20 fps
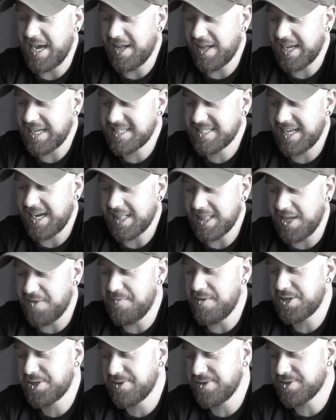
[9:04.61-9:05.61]
like I said, I love
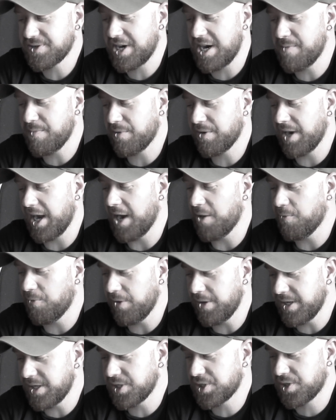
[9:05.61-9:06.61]
my Street Scrambler. I
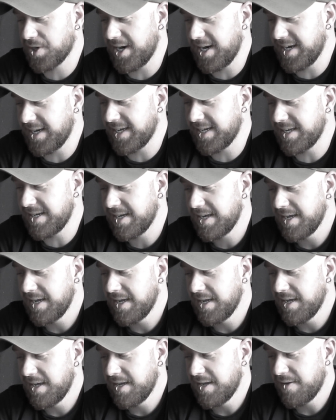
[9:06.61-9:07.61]
wouldn't trade it
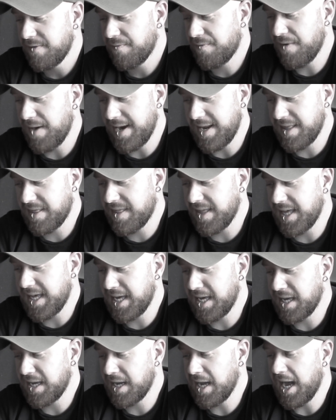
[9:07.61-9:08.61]
for
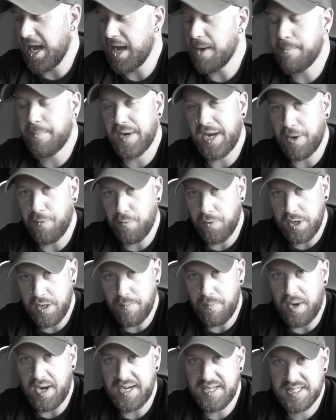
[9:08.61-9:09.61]
anything, but I wouldn't
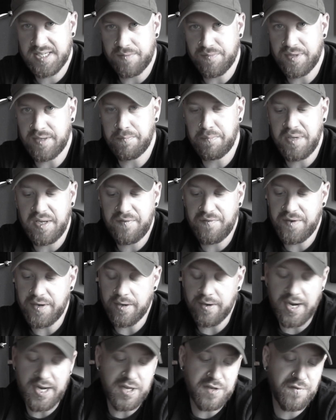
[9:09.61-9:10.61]
mind something
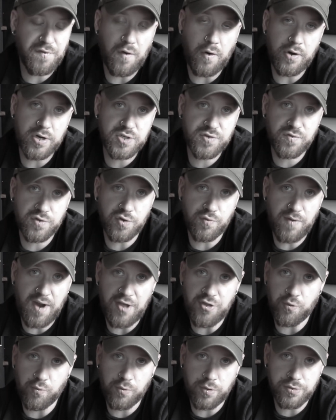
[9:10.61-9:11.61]
beefier. And as far as for the
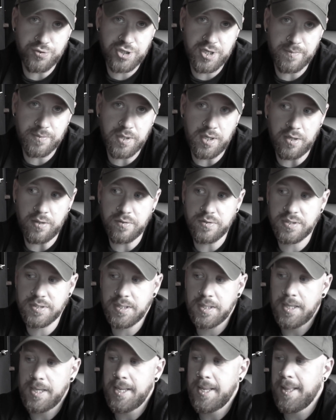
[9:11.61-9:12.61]
round the world trip goes,
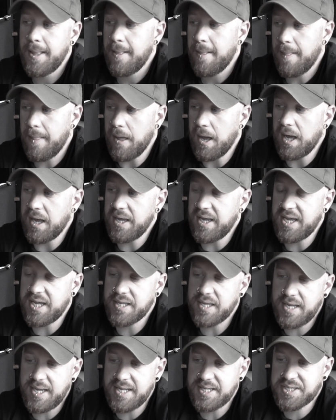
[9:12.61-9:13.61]

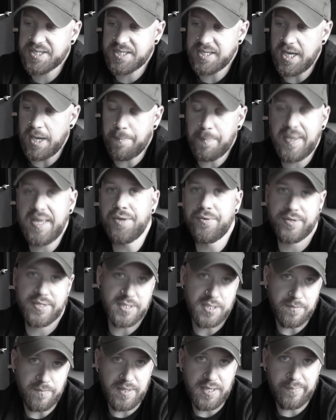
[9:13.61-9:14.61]
it's appealing
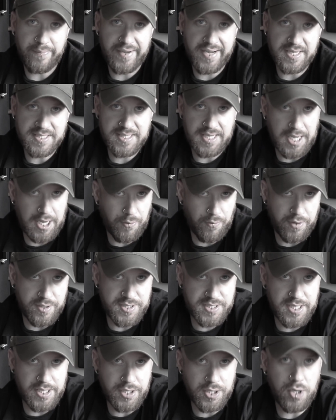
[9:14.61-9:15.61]
to me, because I
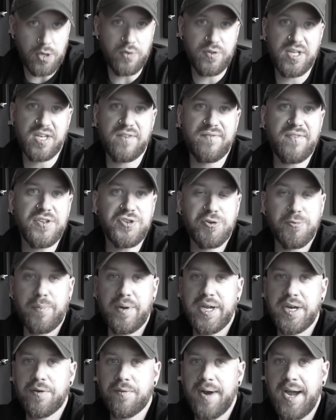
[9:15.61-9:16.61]
was going to go the adventure
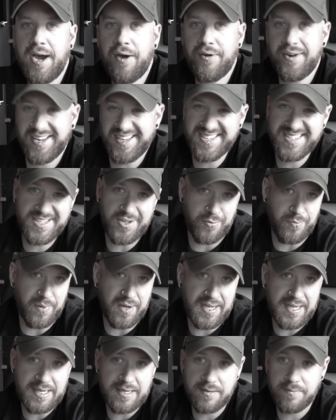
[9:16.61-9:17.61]
bike route, and I still
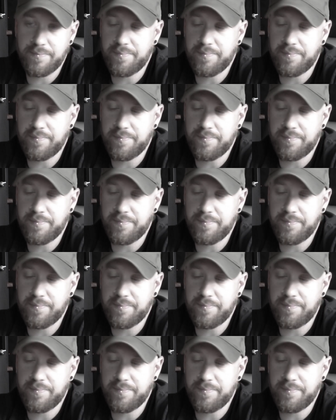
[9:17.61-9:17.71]
might,